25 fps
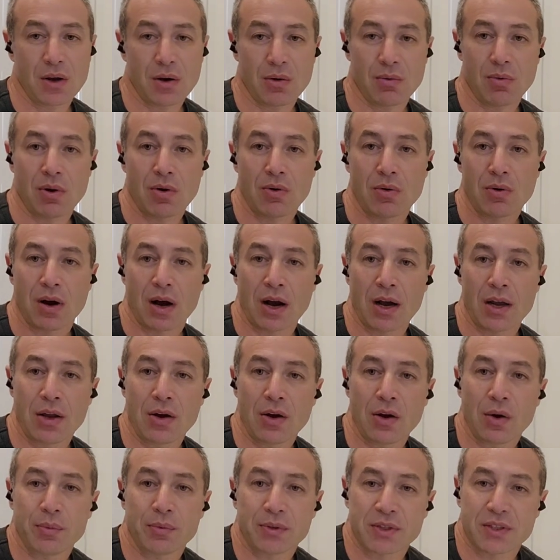Well, I
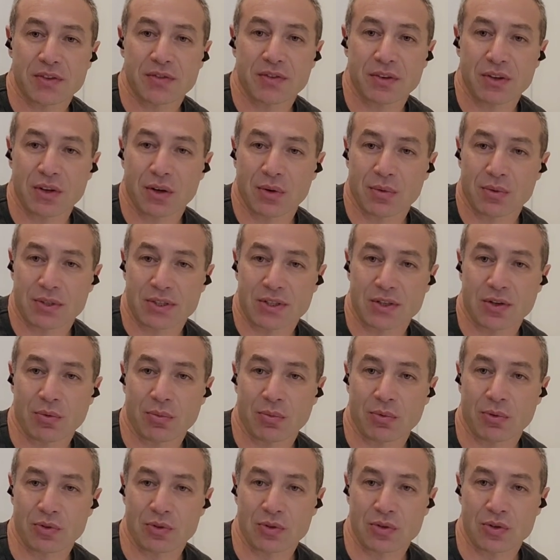hope this video was
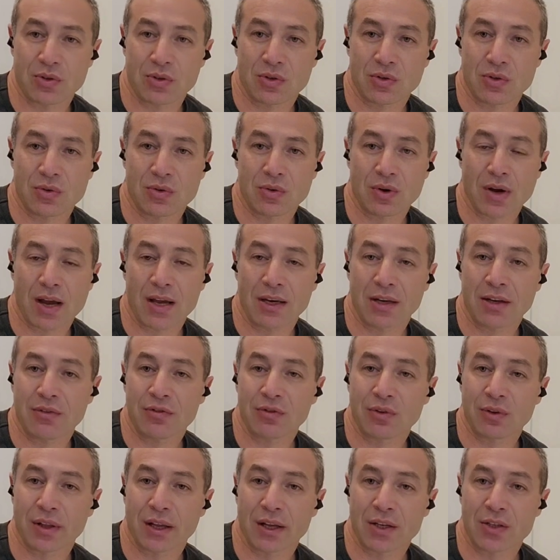helpful to you, and if
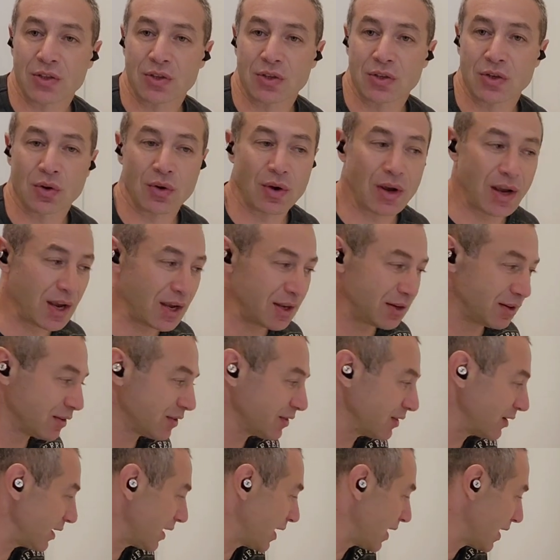you'd like to know
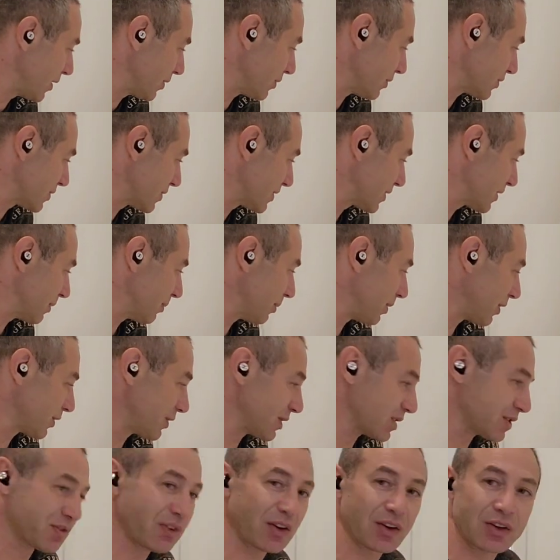anything else about
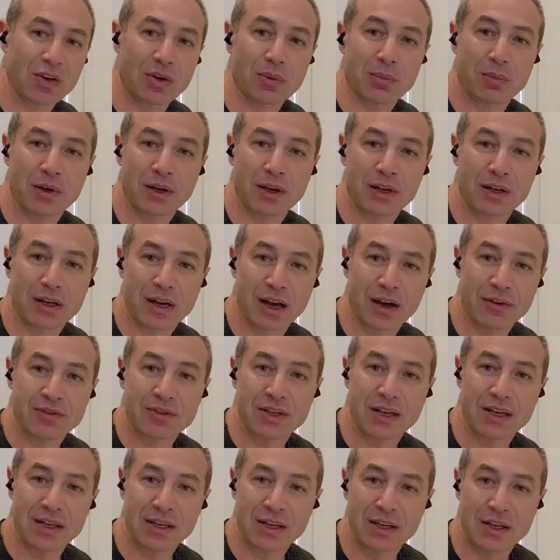this vacuum cleaner
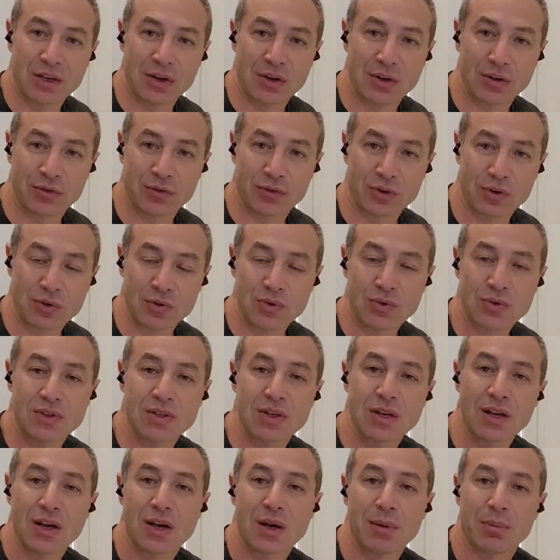after a year of use,
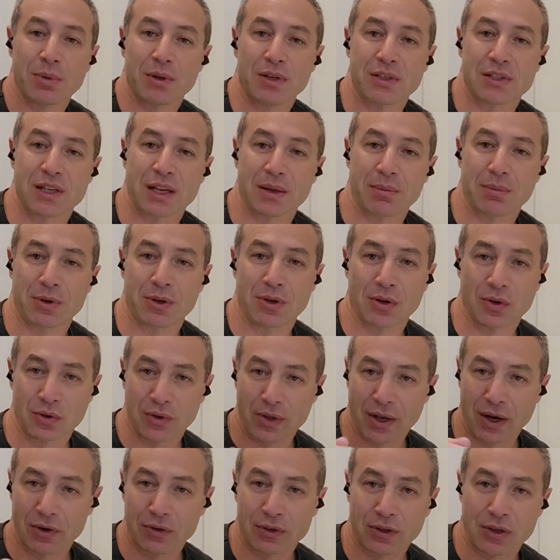please let me know
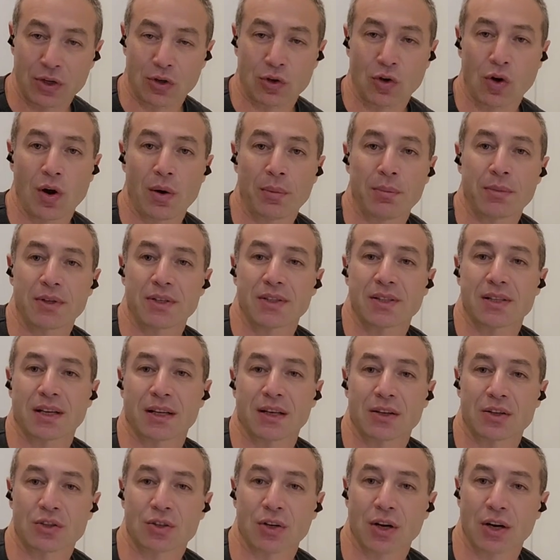down in the comments and
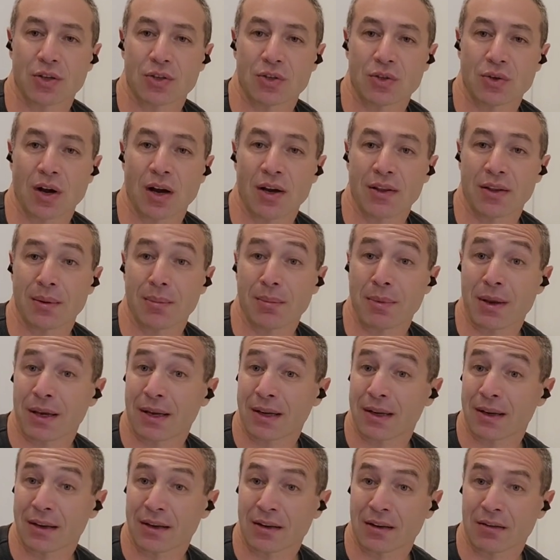I'll try to either make
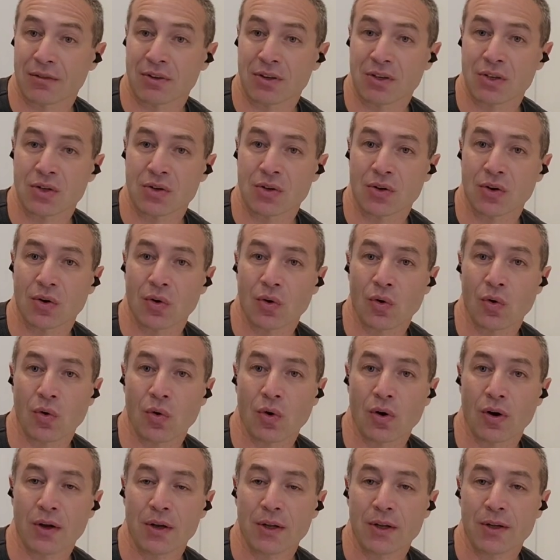another video
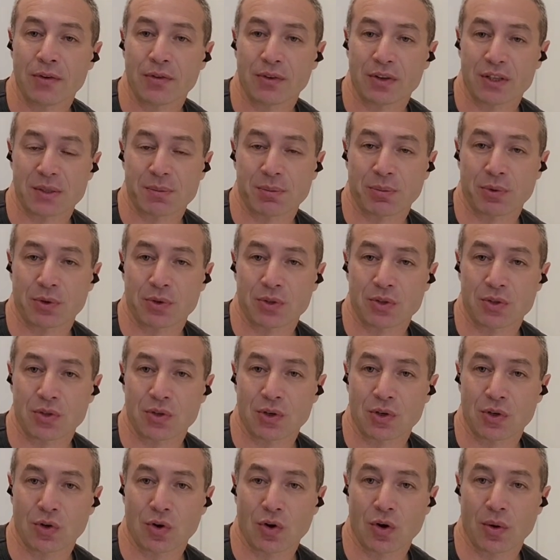or respond to
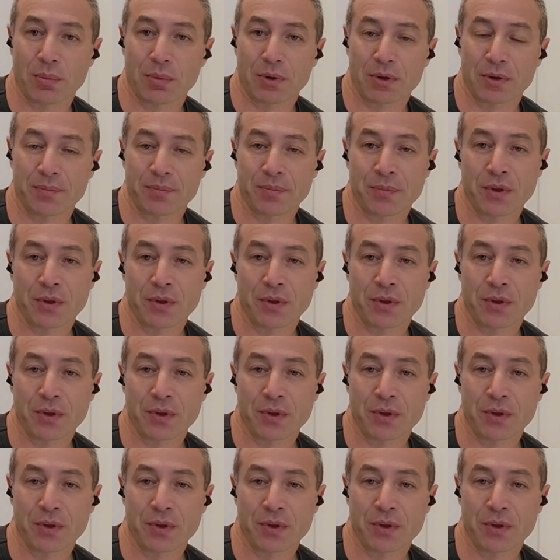your comment.